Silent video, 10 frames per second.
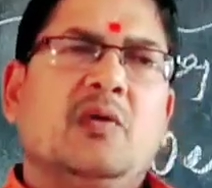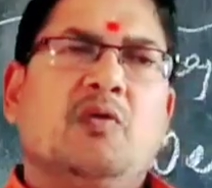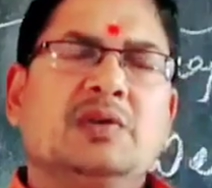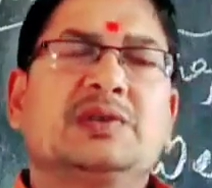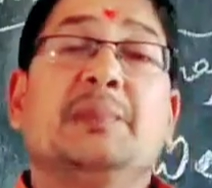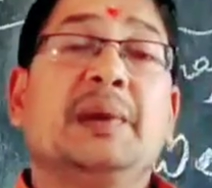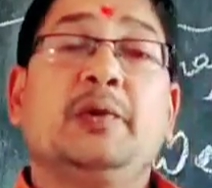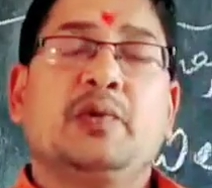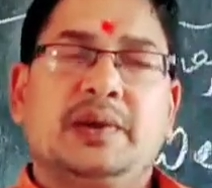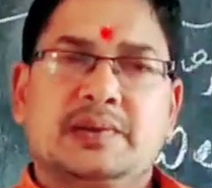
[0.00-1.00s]
was
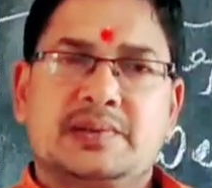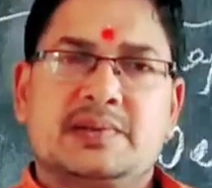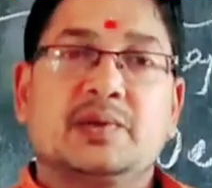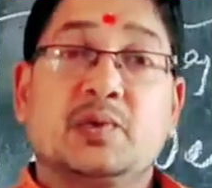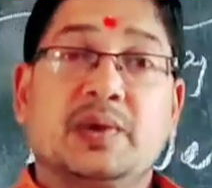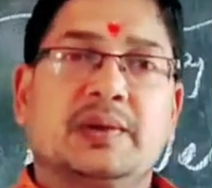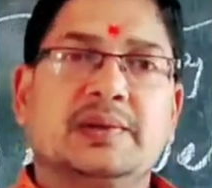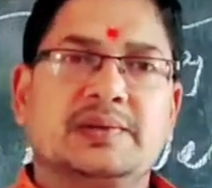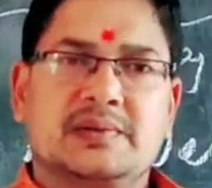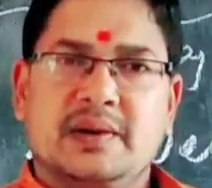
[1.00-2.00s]
able to understand, could
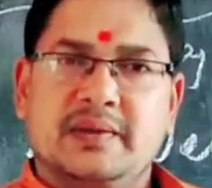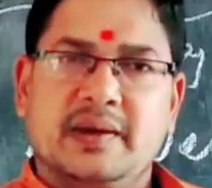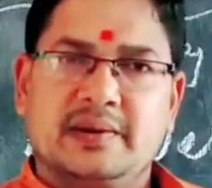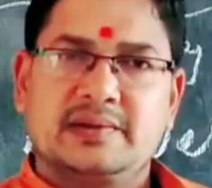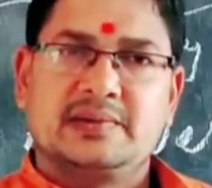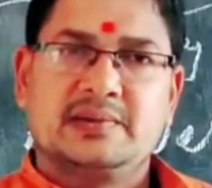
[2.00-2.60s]
understand that.